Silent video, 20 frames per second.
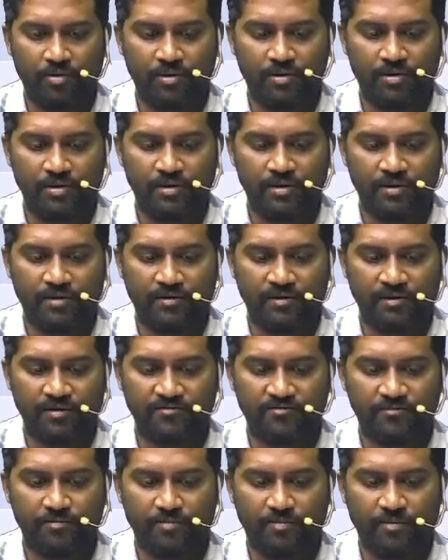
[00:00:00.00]
good
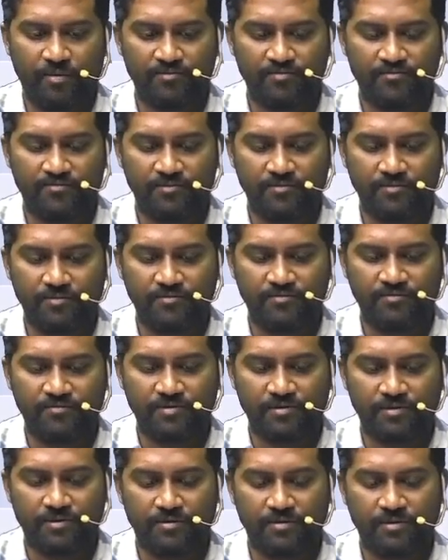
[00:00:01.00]
response to
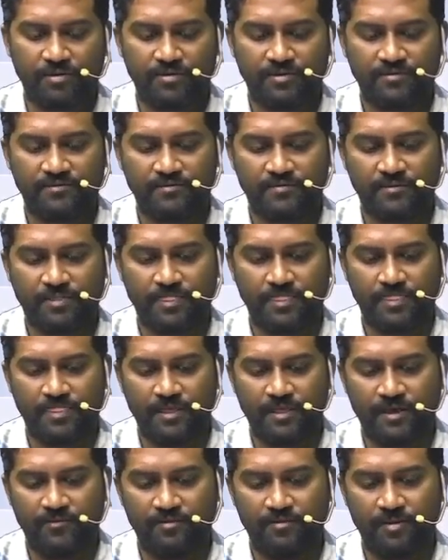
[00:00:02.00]
steroids.
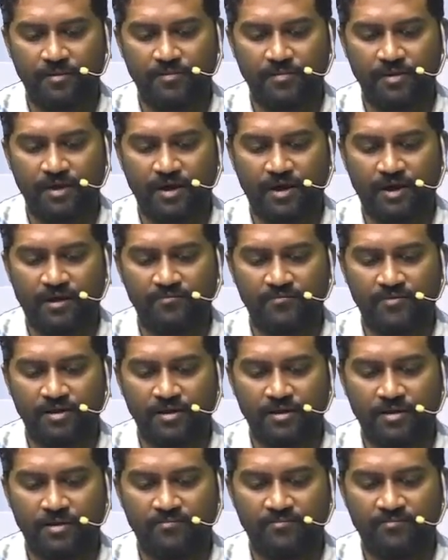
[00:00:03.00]
They will be
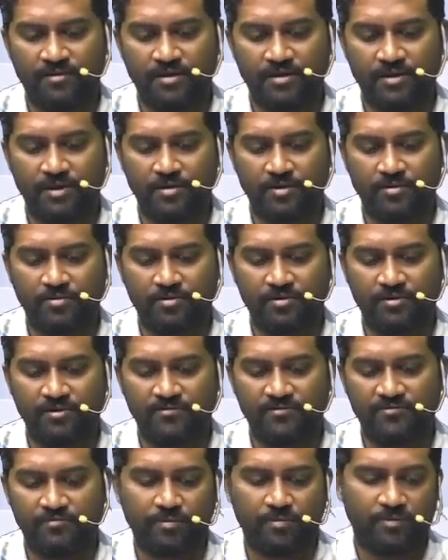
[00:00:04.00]
having very
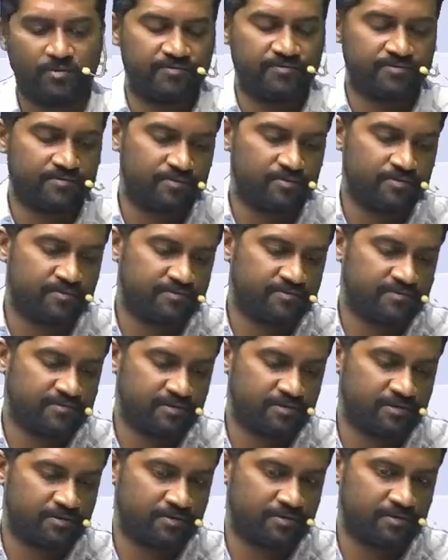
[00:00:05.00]
good response to
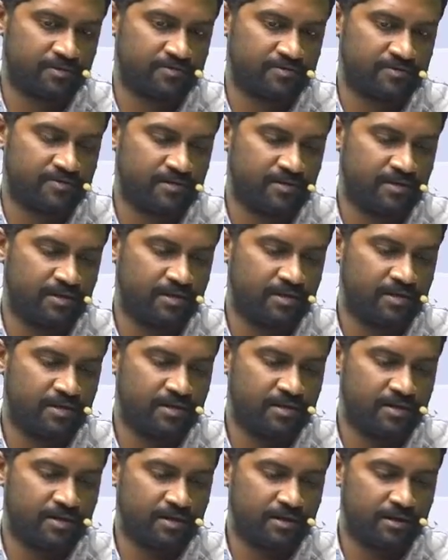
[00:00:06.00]
steroids.
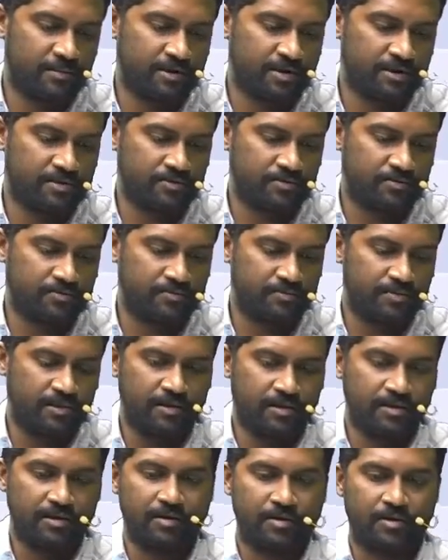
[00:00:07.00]
Coming to
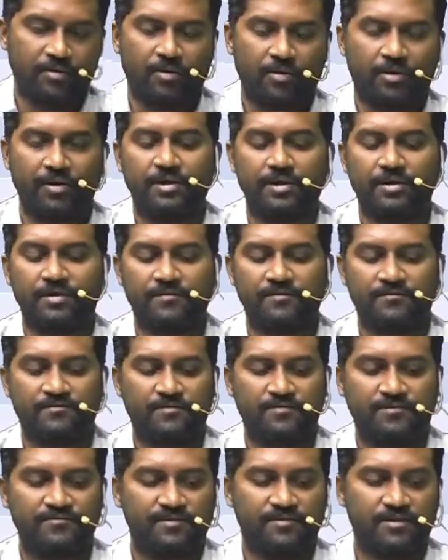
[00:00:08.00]
chronic
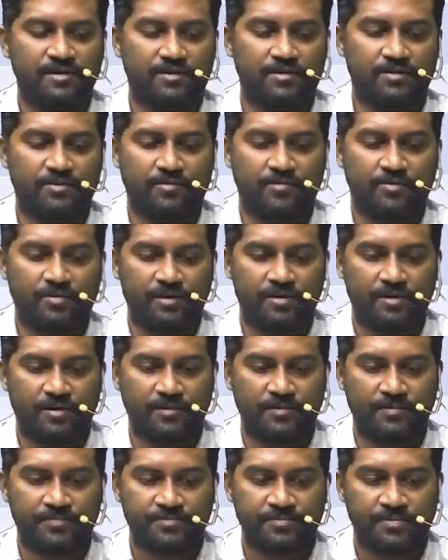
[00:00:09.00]
eosinophilic
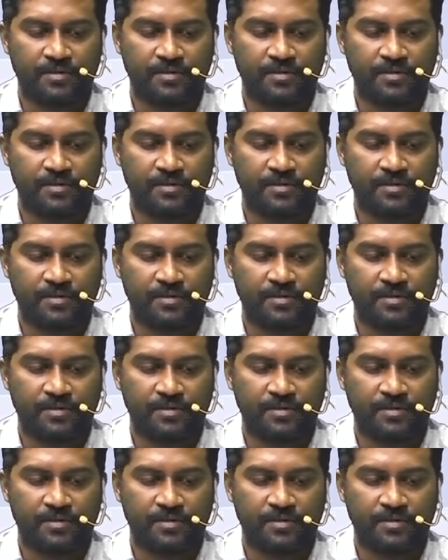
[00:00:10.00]
pneumonia,